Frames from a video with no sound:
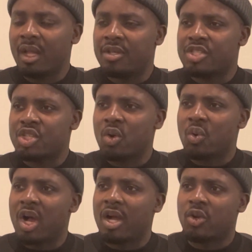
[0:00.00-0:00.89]

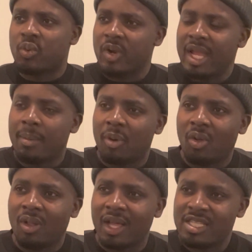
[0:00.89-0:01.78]
so
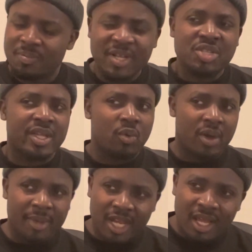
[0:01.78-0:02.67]
agreeable, especially
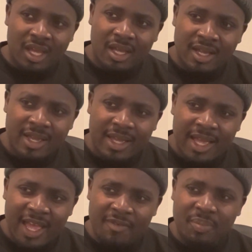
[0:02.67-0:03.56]
women,
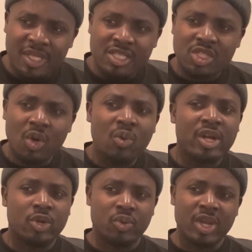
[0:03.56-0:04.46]
have been so
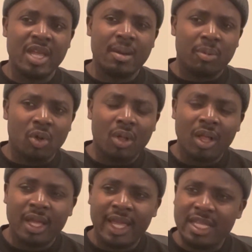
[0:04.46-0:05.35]
agreeable
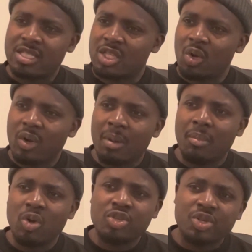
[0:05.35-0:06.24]
and so
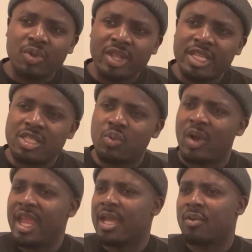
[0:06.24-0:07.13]
emotionally
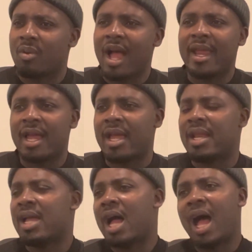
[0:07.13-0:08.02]
swayed, right?
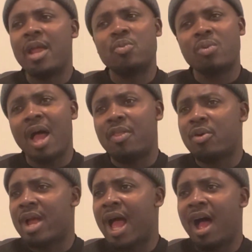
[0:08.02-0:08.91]
I'd
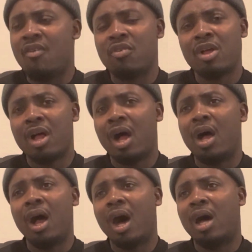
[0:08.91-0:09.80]
rather have
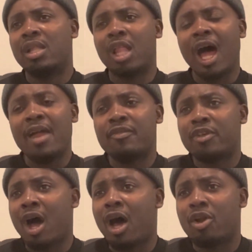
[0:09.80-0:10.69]
a live
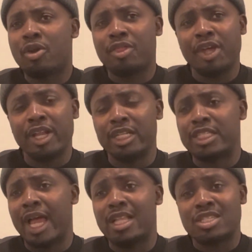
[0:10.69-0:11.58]
daughter than a
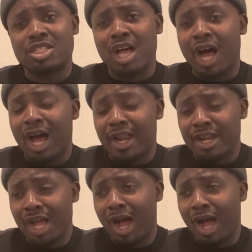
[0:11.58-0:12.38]
dead son.